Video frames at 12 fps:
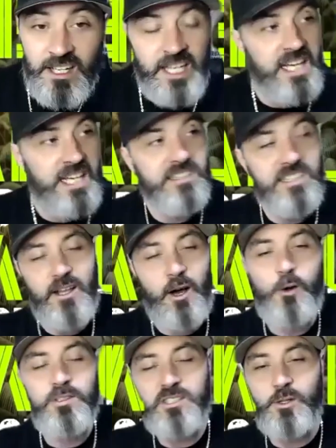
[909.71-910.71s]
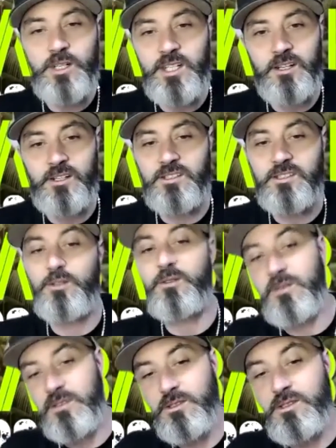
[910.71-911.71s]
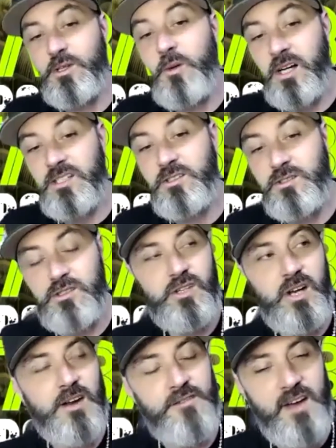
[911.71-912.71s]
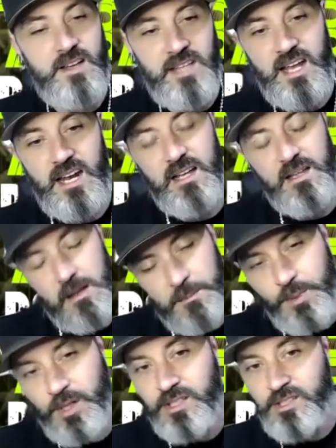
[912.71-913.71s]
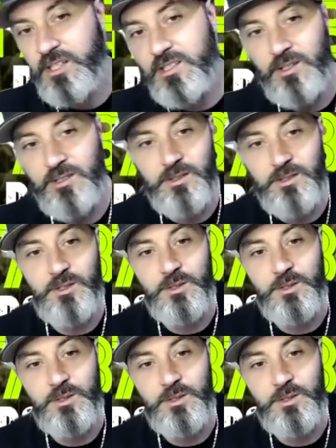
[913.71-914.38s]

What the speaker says: and it did the whole story on her. So you should watch. You should try to find that. I'm pretty sure it's on YouTube.